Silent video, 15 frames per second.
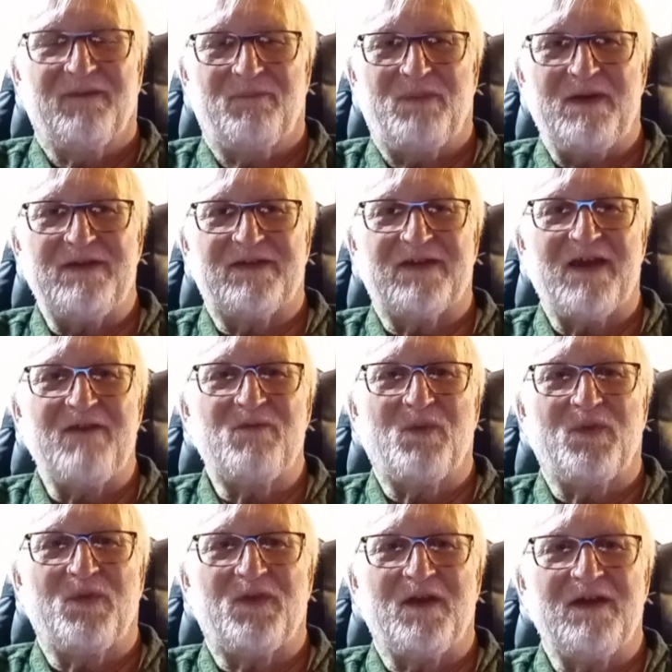Be safe
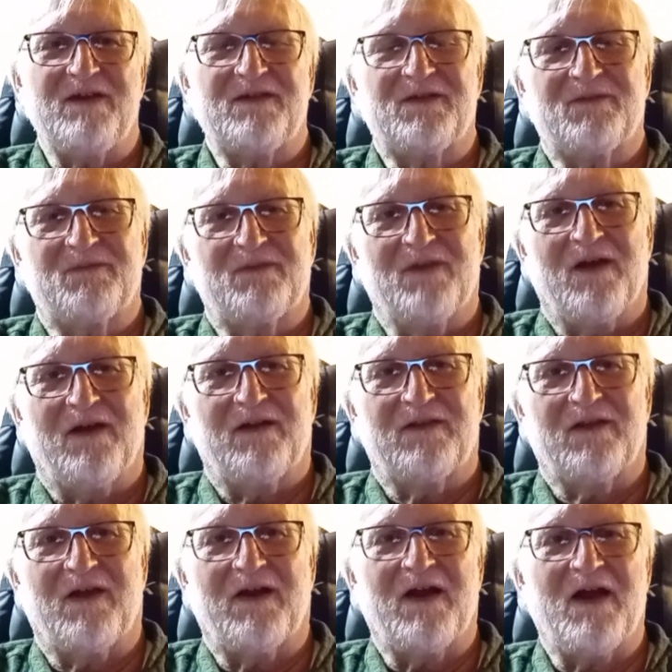with these. A
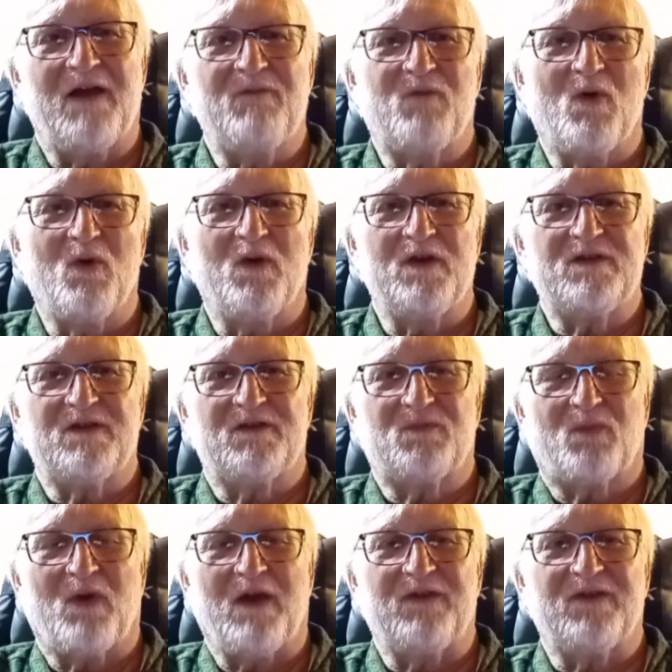lot of high voltage is
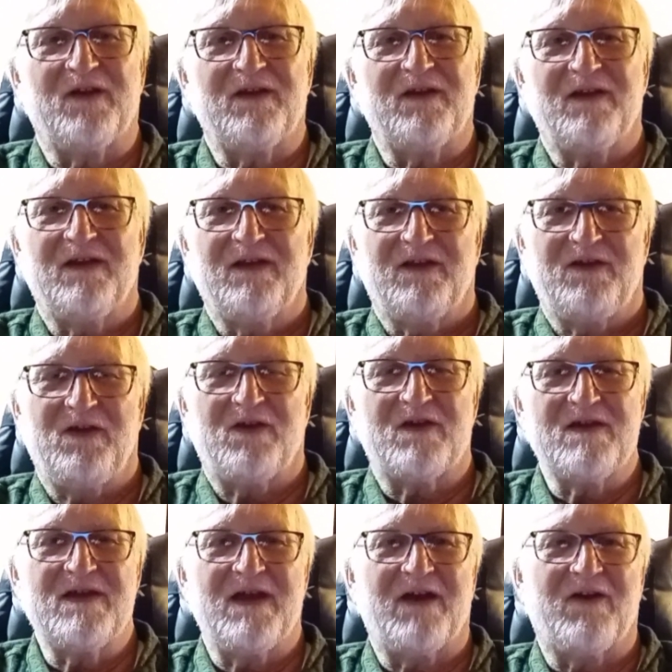present. You
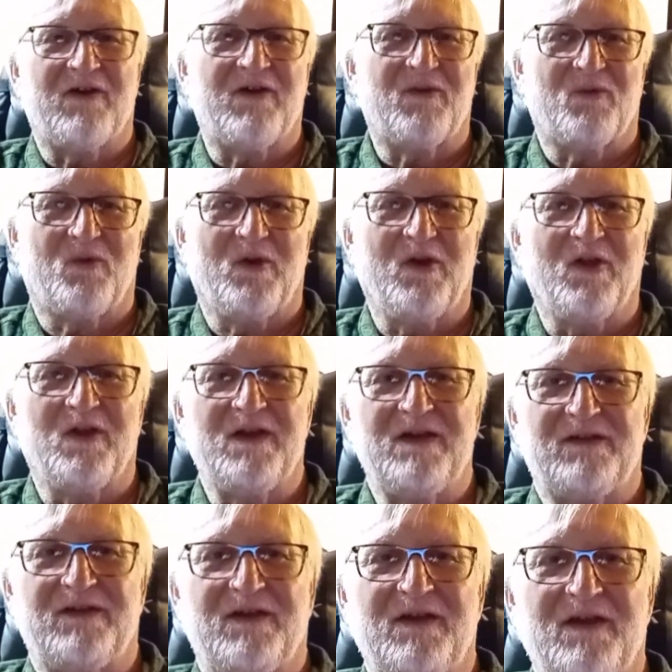can get hurt real
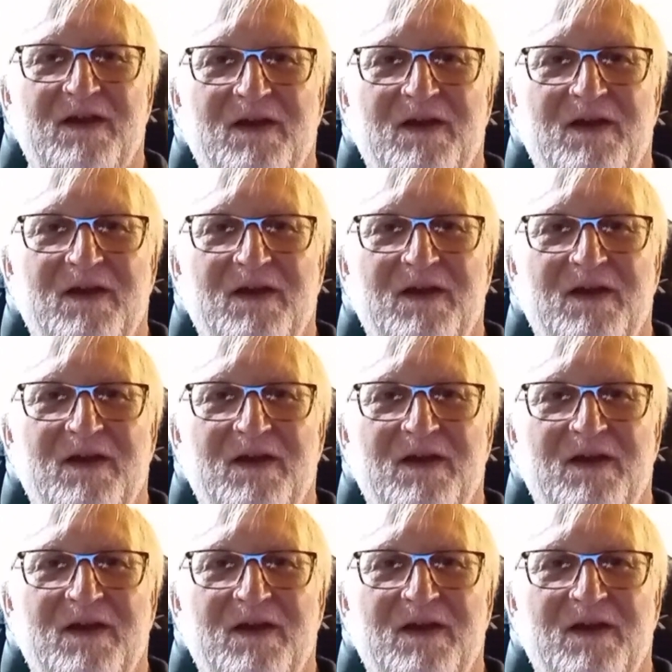easy.